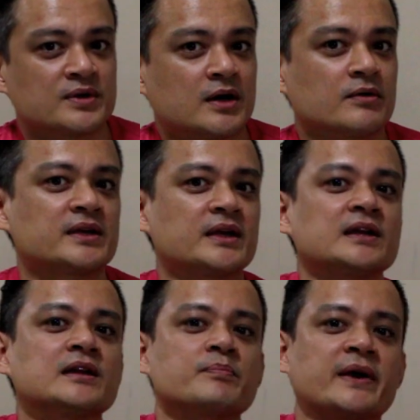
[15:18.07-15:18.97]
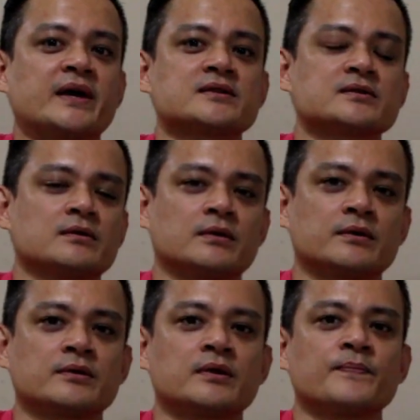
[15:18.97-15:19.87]
Now again, it depends
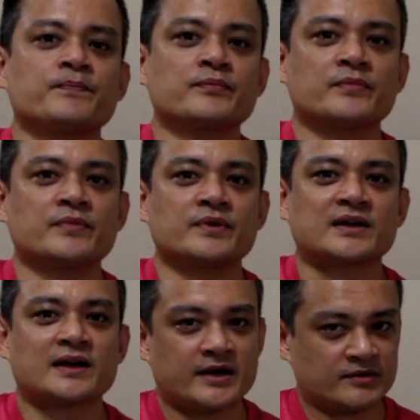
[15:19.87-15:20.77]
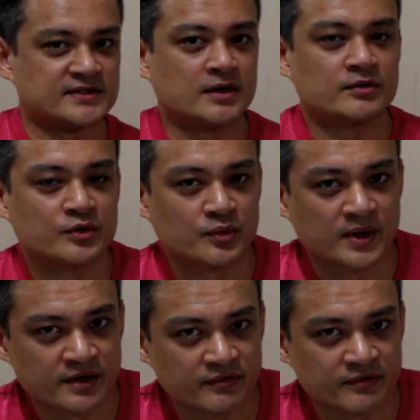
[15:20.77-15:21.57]
on the kind of sound you want.